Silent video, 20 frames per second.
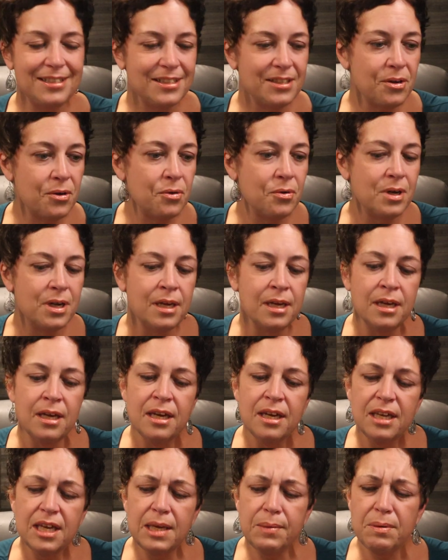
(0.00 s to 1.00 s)
So
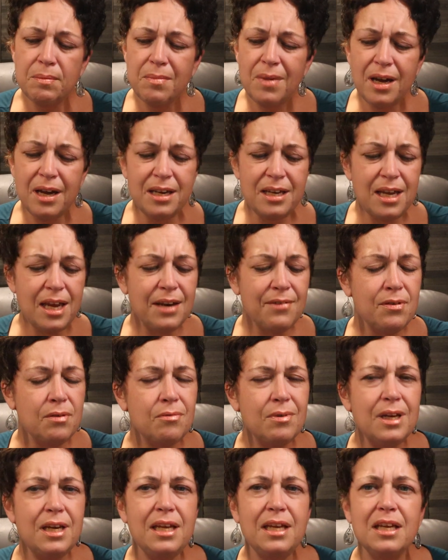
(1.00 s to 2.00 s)
keep in mind, not every
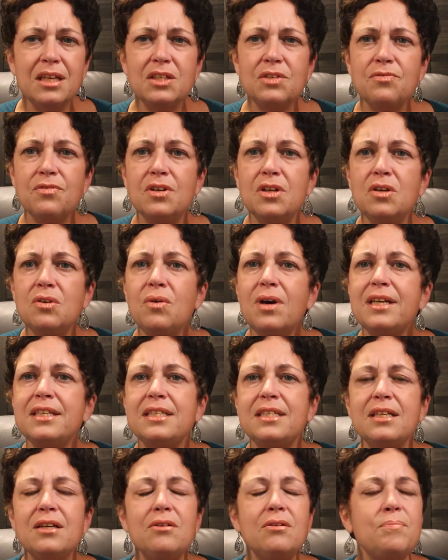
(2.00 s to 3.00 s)
reading is for you. I
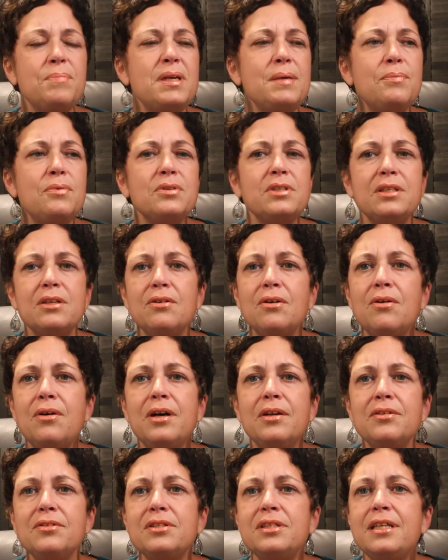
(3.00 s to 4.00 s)
still, people still don't
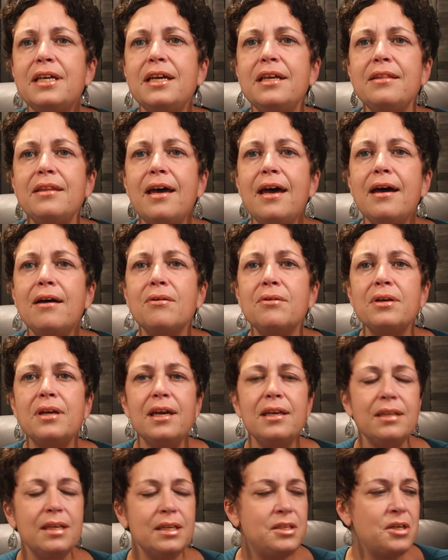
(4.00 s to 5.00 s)
understand that.
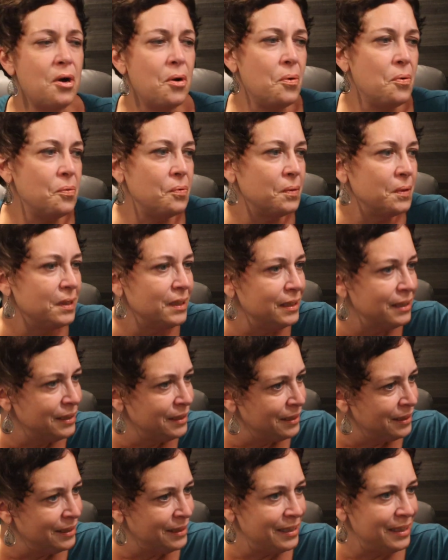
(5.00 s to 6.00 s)
Okay, they don't
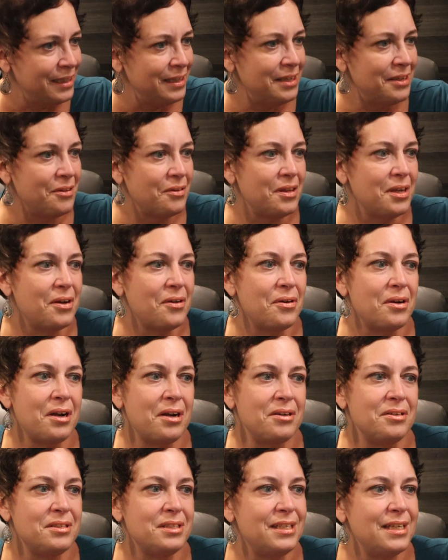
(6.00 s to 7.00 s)
you know, they don't
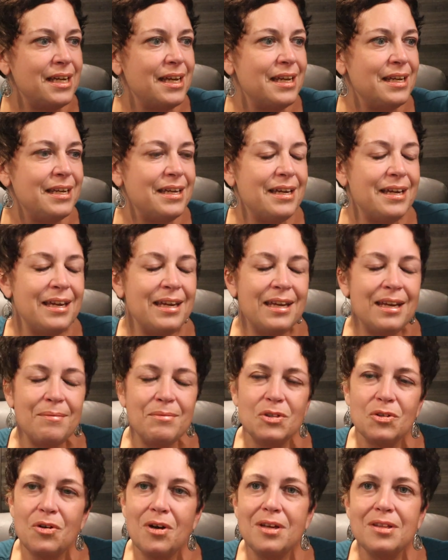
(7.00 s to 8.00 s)
understand it, and
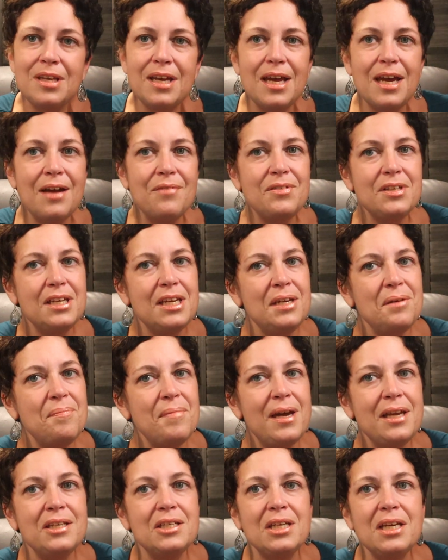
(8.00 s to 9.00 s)
I'm sorry that I have to keep
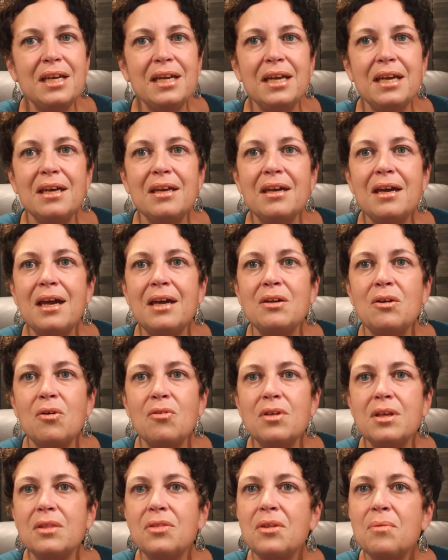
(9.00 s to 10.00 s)
mentioning it. I
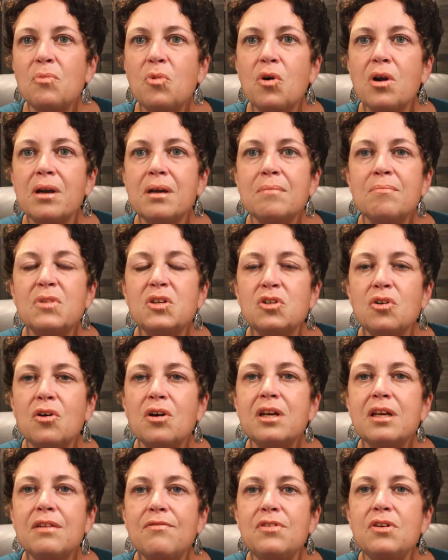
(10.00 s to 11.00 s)
know that the more
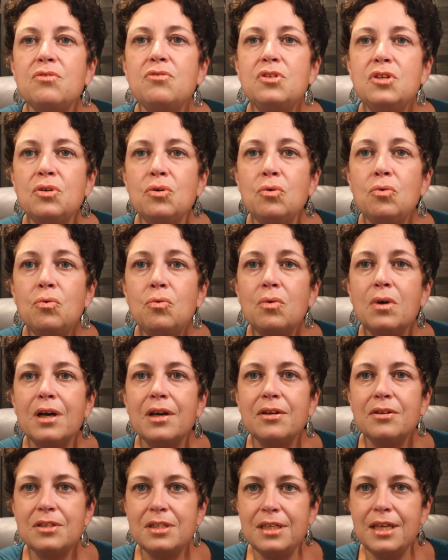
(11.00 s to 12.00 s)
majority of you do
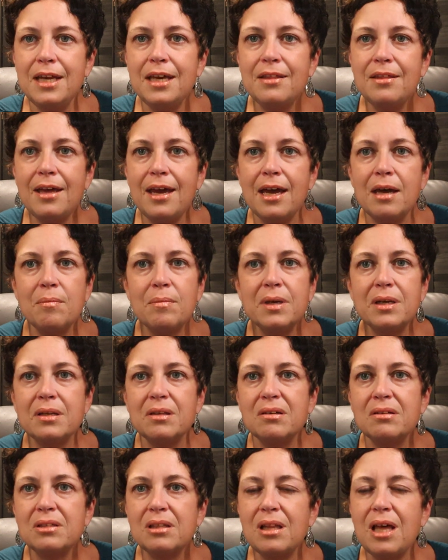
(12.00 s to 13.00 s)
understand that, but
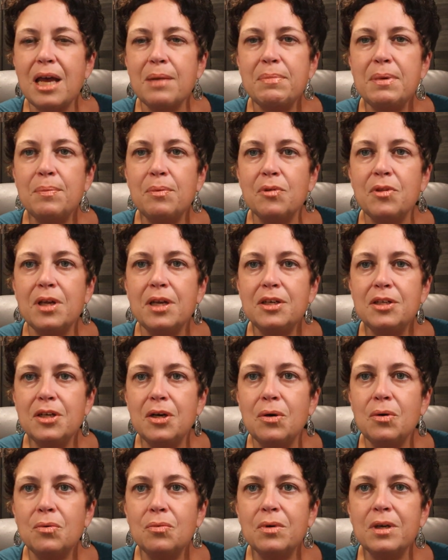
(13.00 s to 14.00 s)
there's a lot of people that
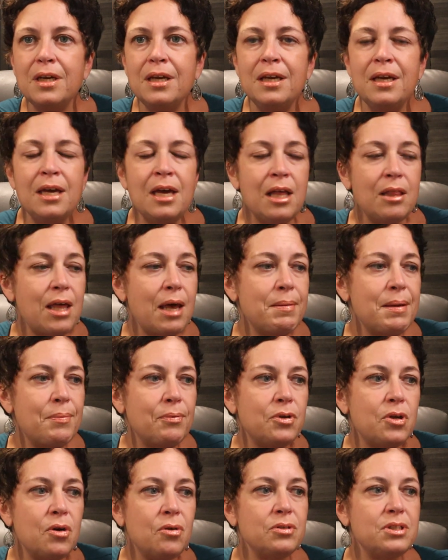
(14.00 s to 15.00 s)
don't. A lot of
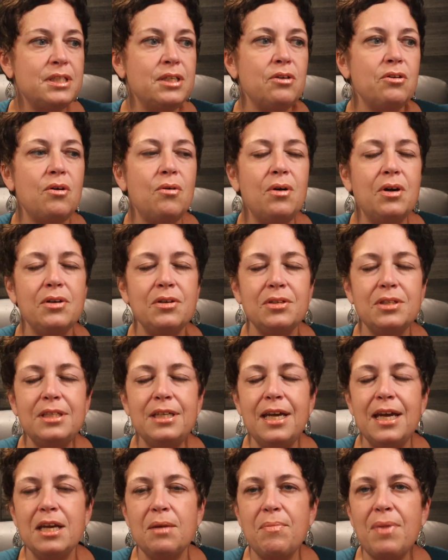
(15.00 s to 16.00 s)
people don't still don't
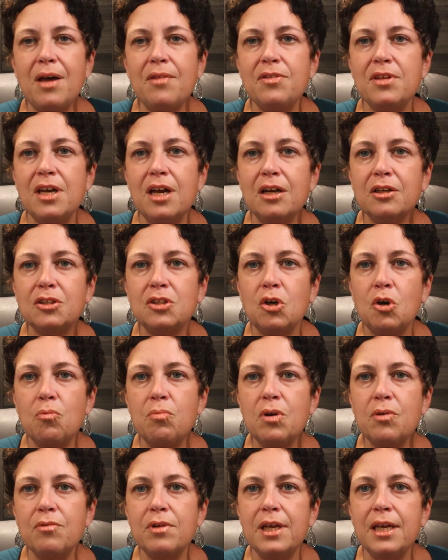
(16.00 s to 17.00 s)
understand about the
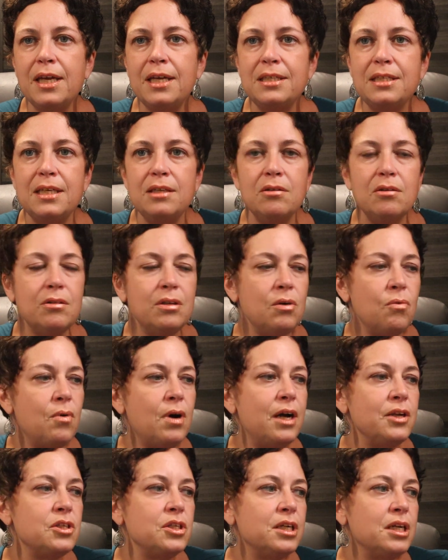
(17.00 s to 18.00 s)
October readings either. They're
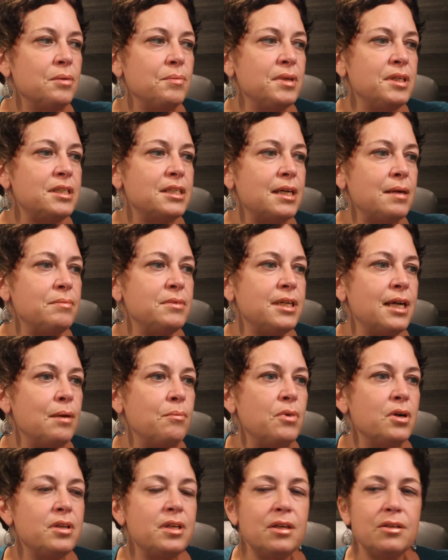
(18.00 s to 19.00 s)
watching them in
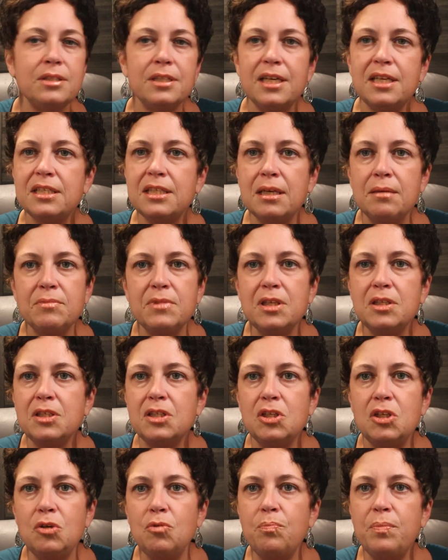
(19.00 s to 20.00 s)
September. They'll say something
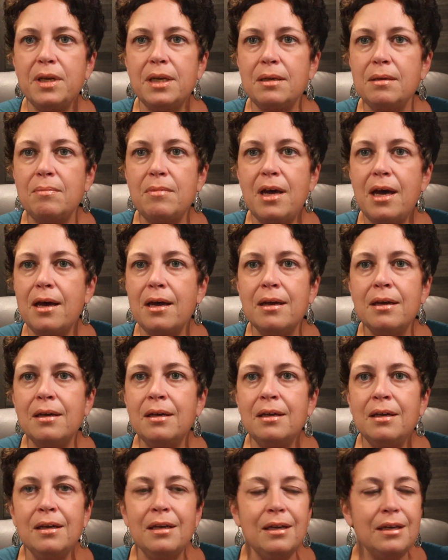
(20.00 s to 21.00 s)
stupid that,
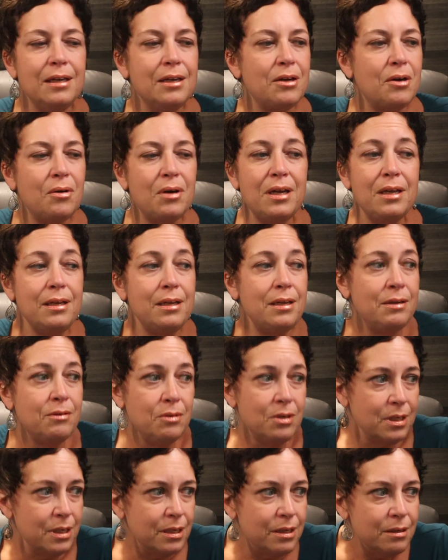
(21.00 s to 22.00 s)
you know,
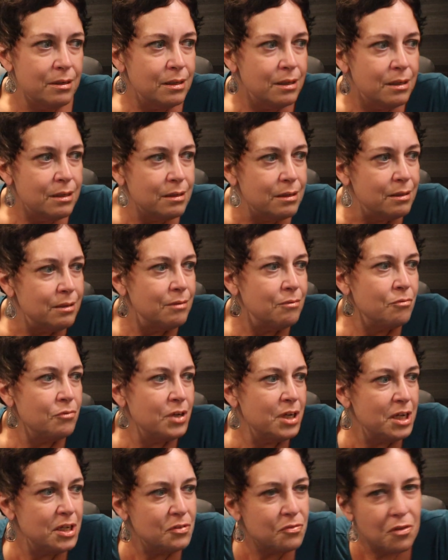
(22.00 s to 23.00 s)
it,
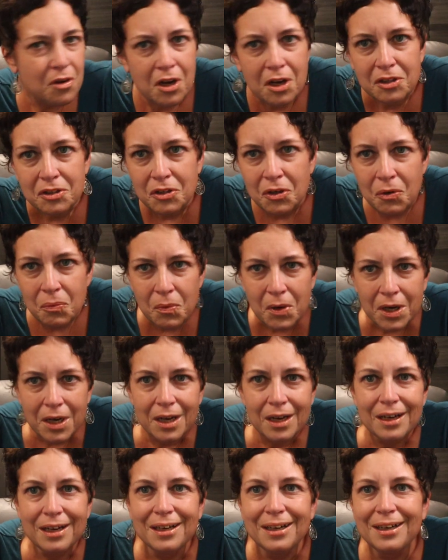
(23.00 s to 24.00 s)
readings for October.